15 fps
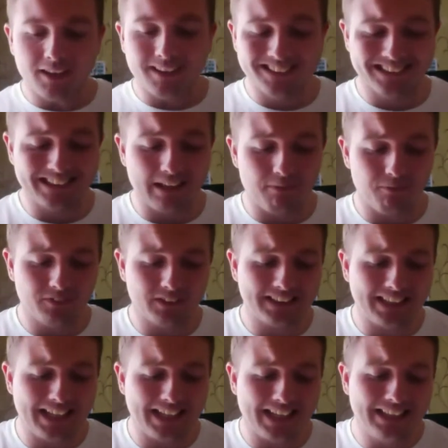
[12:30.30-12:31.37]
7th
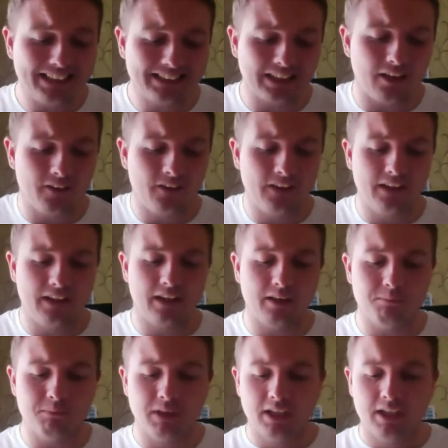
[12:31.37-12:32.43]
Stakes. I think
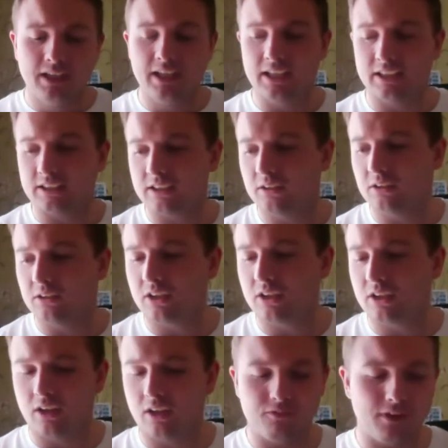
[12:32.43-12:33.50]
yeah, Snow Sky
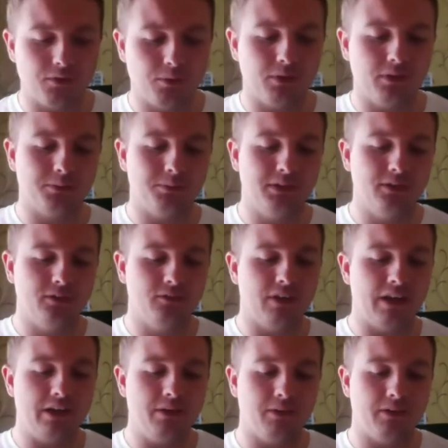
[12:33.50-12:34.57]
at 5 to 1 is to be good
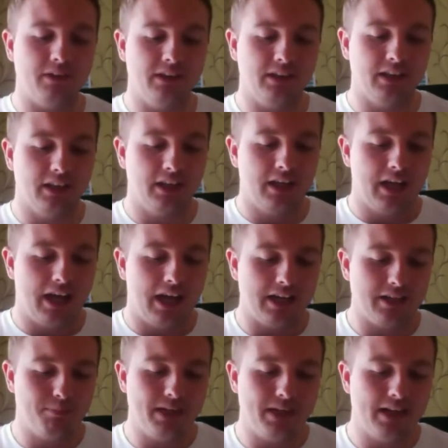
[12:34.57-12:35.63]
value. I think
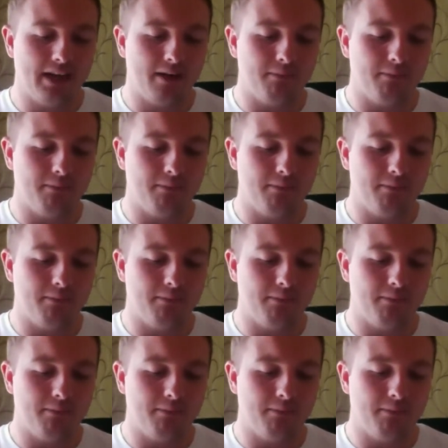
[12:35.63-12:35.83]
has been